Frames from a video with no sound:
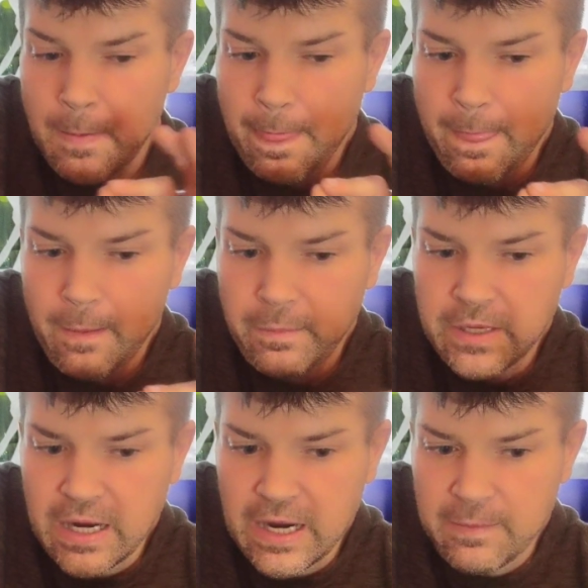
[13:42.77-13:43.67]
the
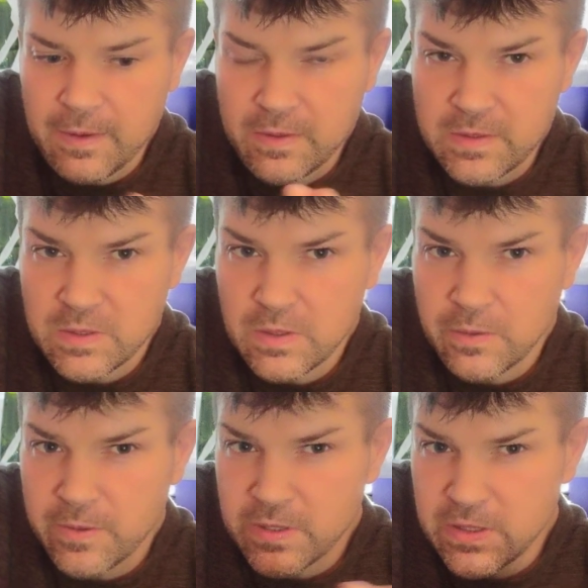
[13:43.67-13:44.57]
diamonds, there
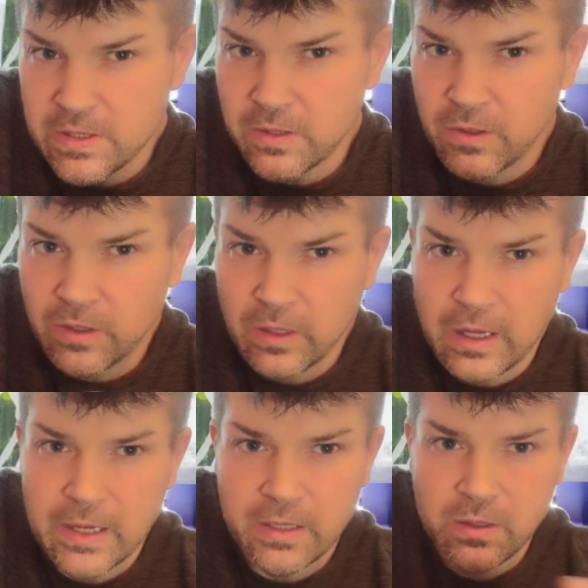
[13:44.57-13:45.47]
was still a lot
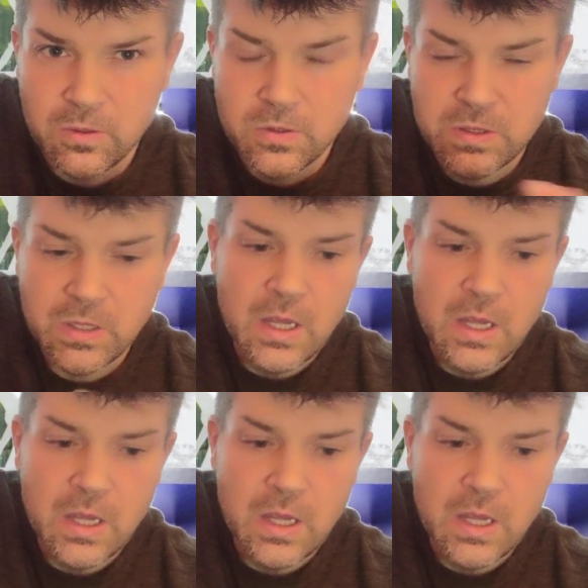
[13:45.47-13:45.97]
of use.